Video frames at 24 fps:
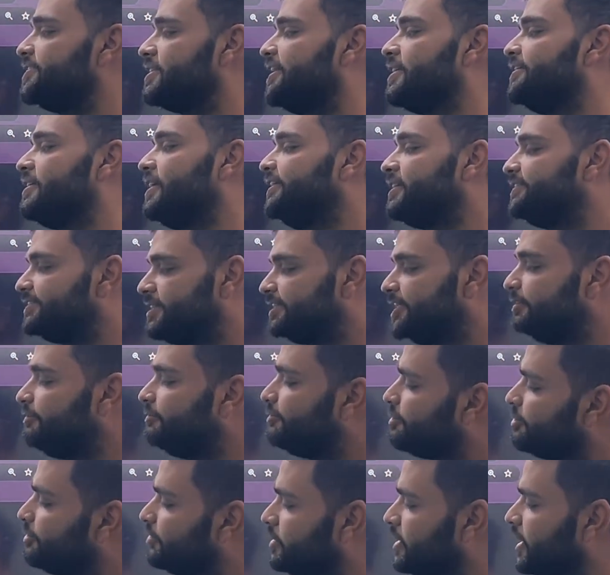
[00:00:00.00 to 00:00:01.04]
and let's see
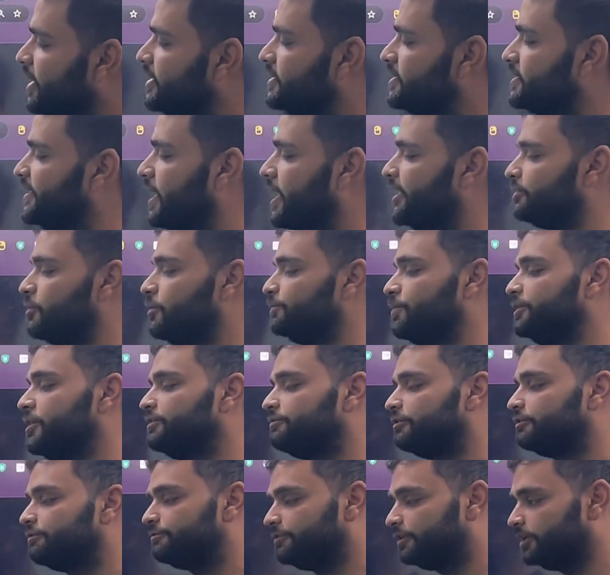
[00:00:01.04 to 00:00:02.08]
for there is an opening
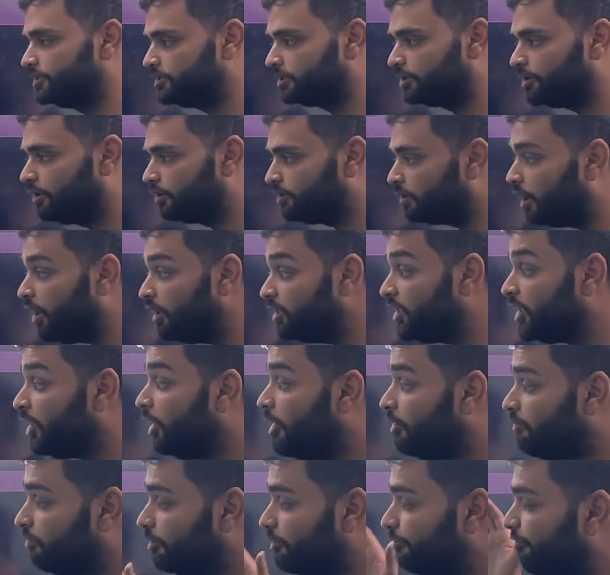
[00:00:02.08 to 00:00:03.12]
for fresher or not.
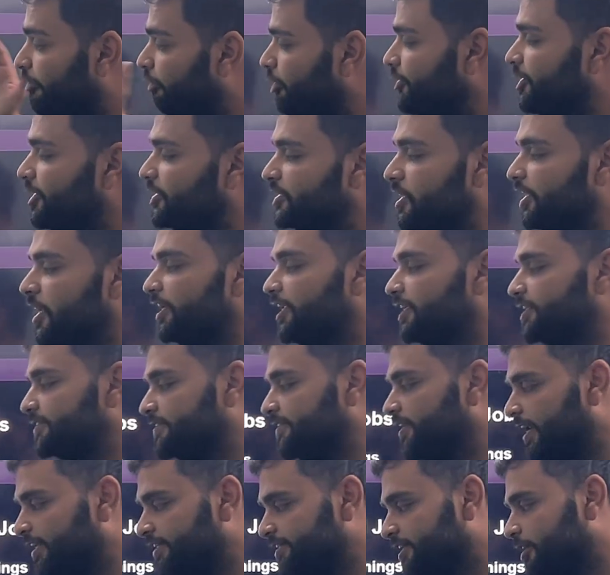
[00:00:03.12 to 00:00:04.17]
For fourth engineers,
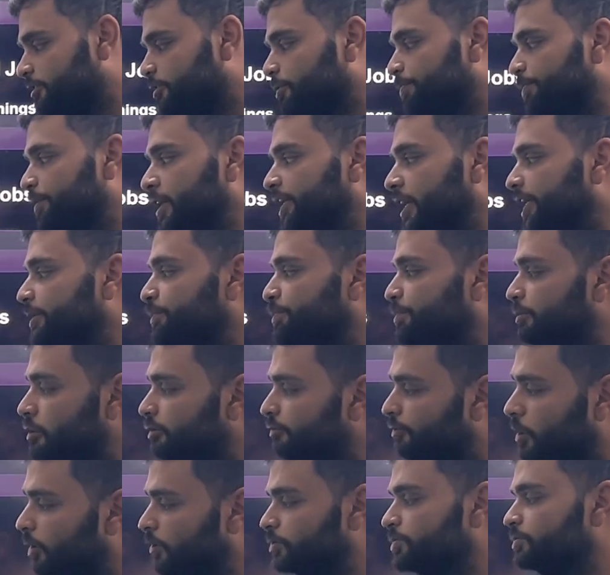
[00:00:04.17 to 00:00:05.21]
there is an opening in Blue
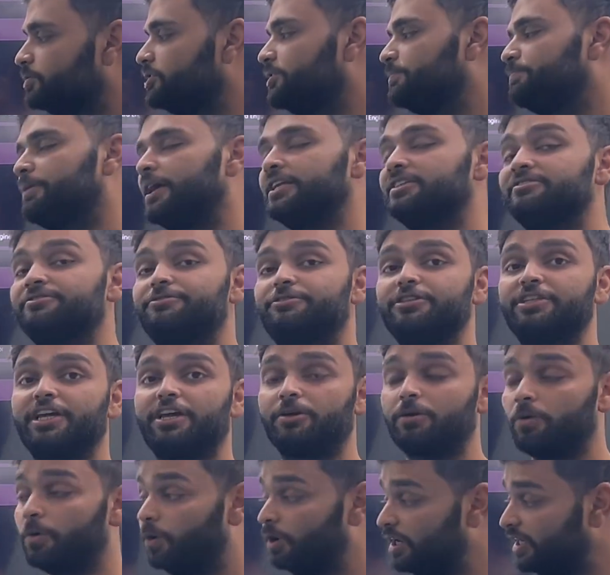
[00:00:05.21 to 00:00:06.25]
Fortune Ship Management for their
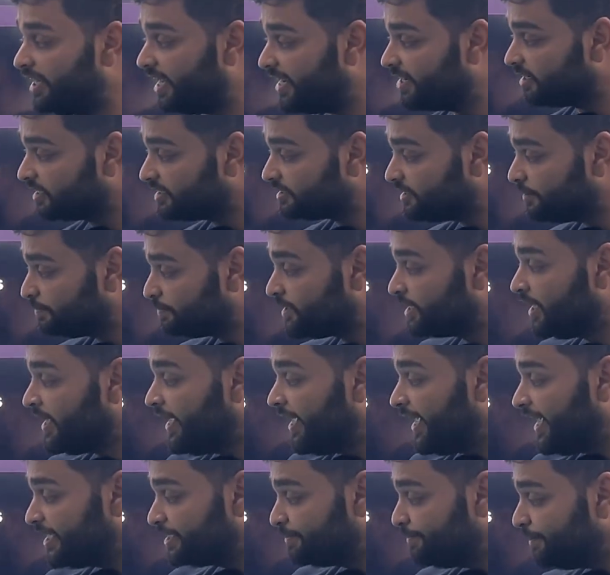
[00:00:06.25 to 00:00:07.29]
oil tanker ships.
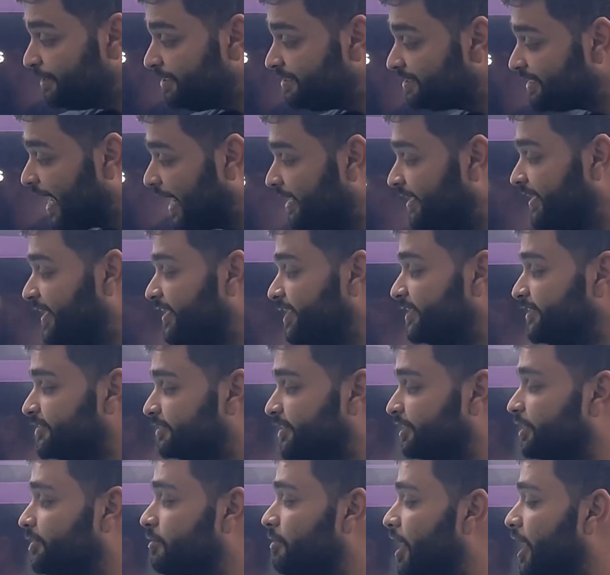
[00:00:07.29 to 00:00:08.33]
Experienced candidate is
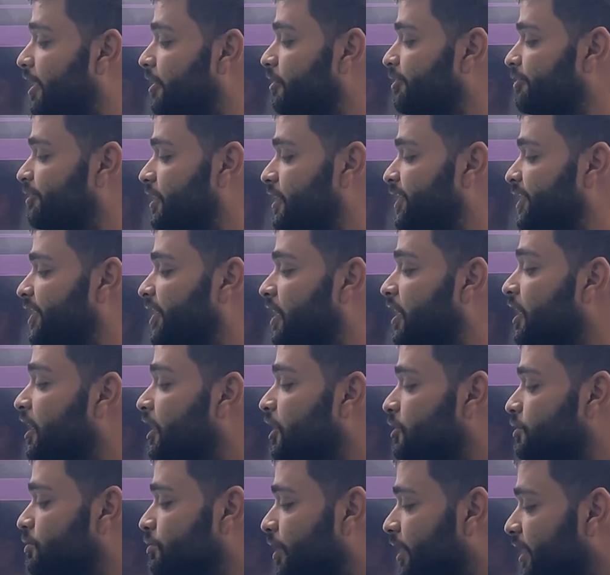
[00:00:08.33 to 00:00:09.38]
required over here.
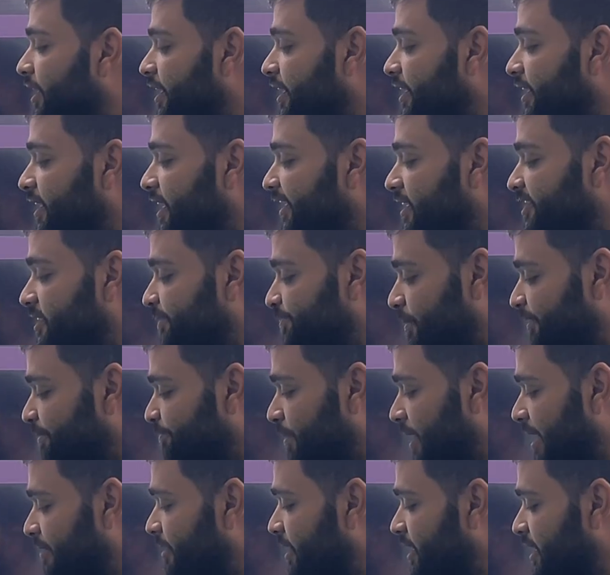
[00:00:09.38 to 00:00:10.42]
Swar India Shipping
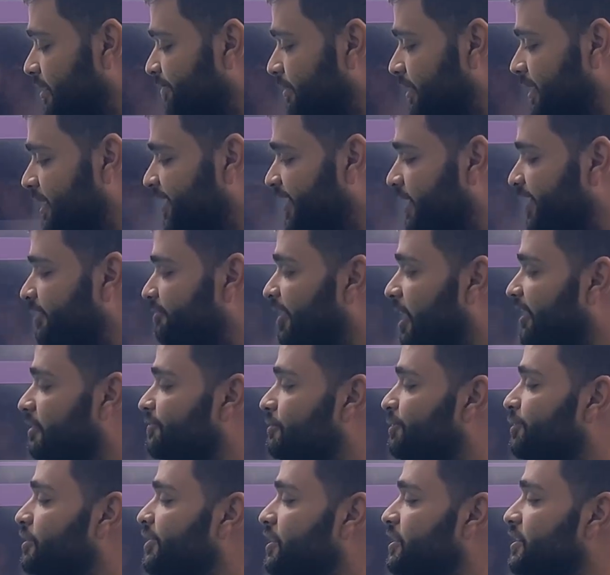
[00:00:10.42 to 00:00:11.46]
Private Limited required
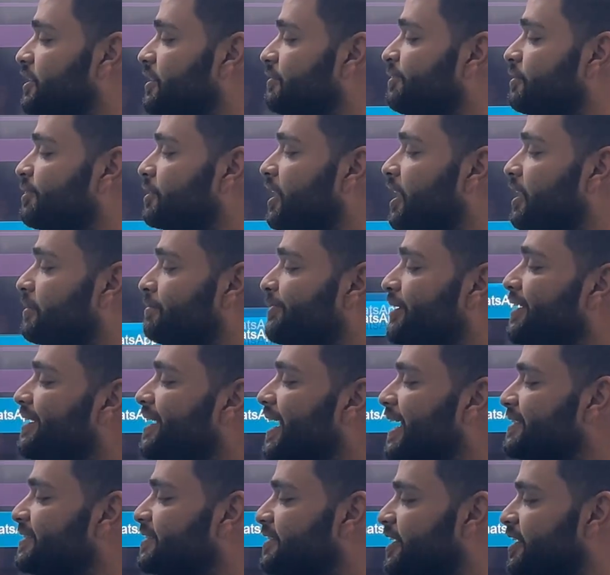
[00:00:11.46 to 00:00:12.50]
fourth engineer for their
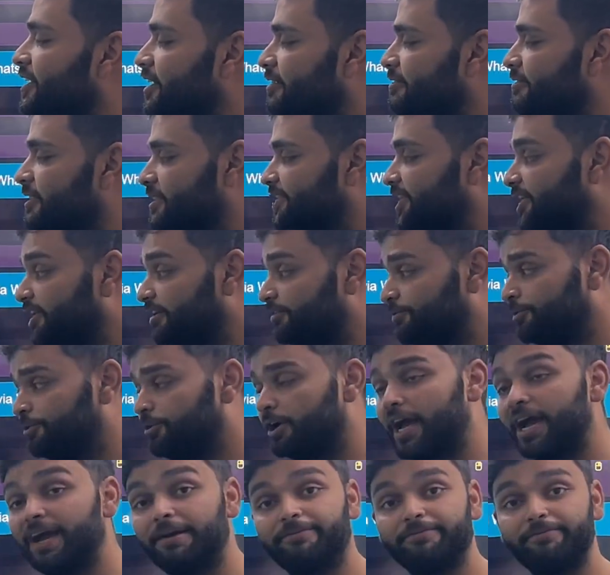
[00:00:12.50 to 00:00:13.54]
mid-range tanker vessel. If you
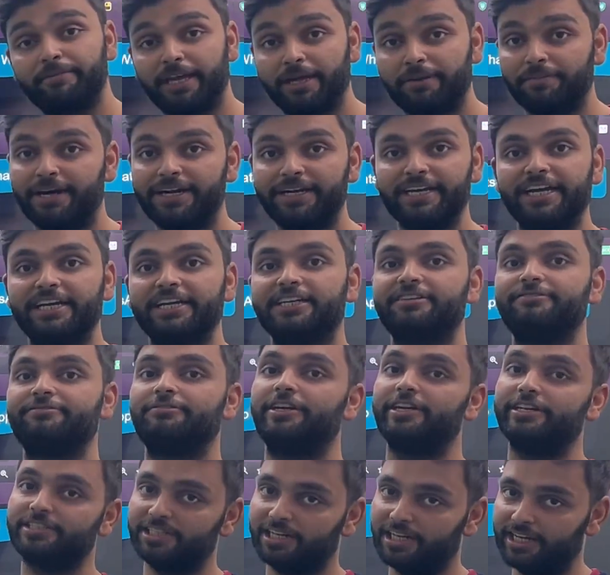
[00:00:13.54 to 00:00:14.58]
have MR tanker
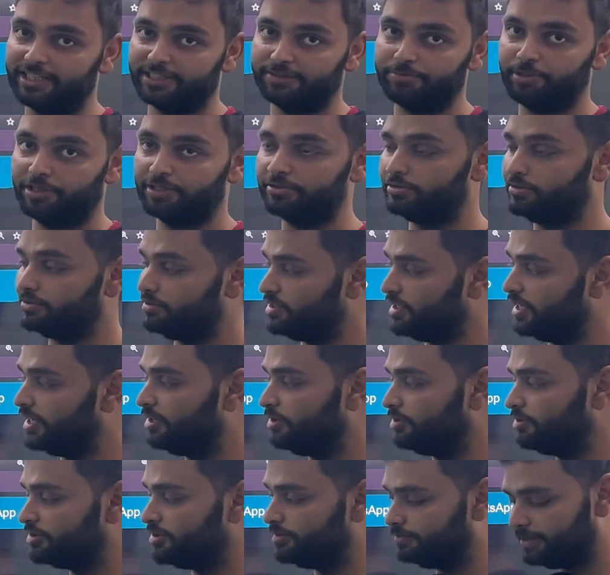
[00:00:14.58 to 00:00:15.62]
vessel experience, so share
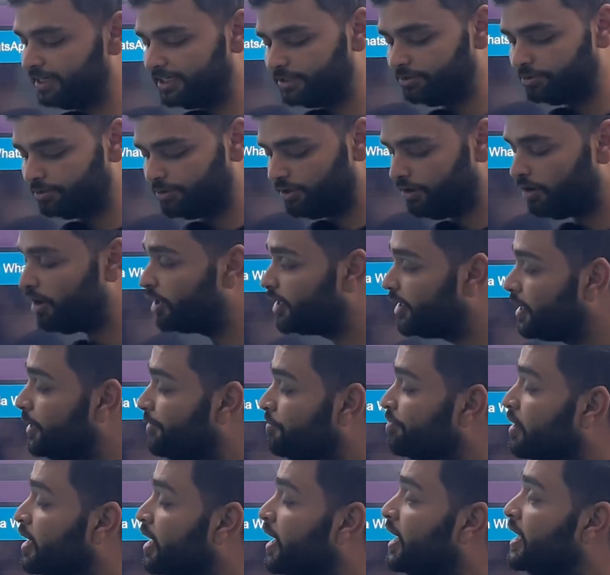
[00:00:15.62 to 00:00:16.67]
your CV by today only.
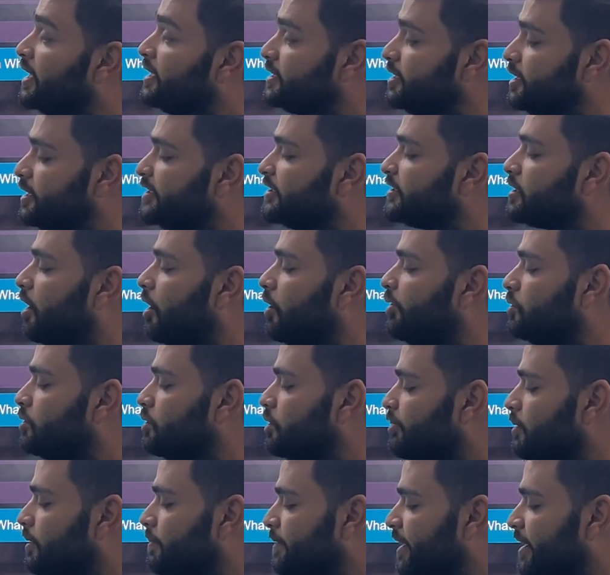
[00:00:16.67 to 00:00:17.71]
Sea Scout
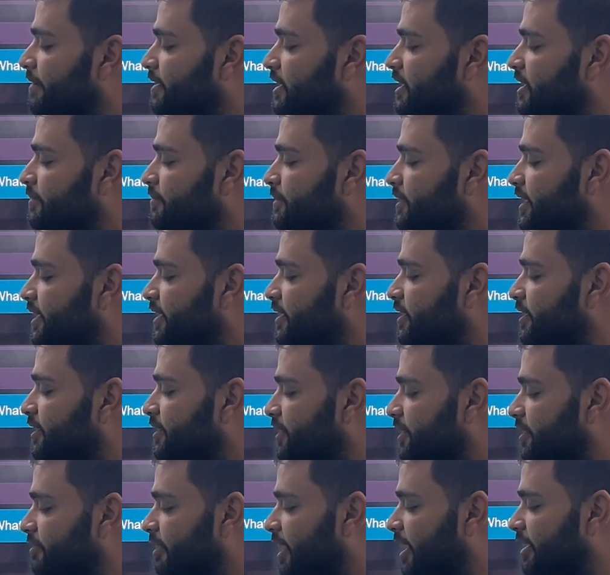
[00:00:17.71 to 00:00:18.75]
Global Private Limited
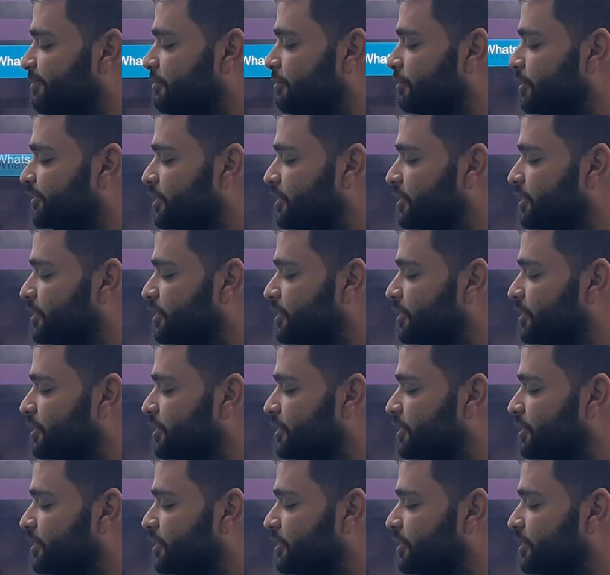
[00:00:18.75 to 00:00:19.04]
required fourth